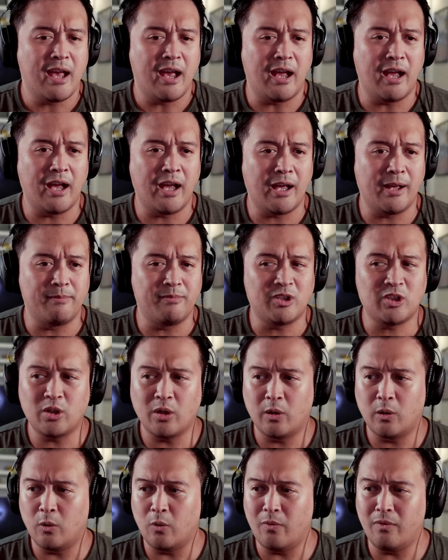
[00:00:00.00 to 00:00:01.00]
Um,
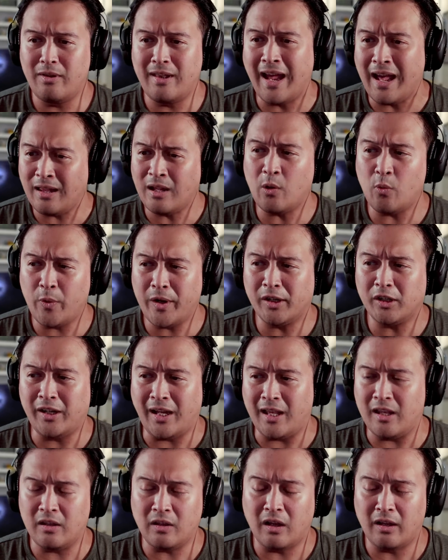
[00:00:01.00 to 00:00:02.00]
so now that we're
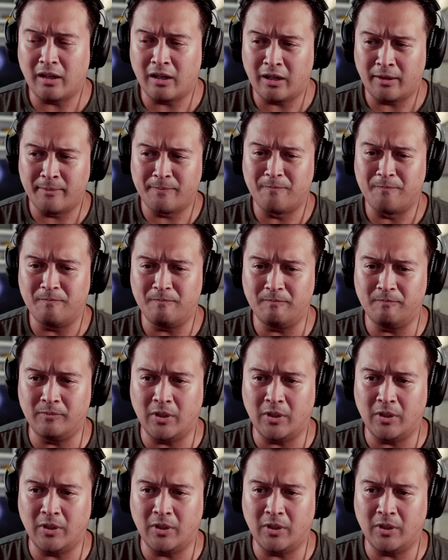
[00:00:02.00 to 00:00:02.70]
in, um,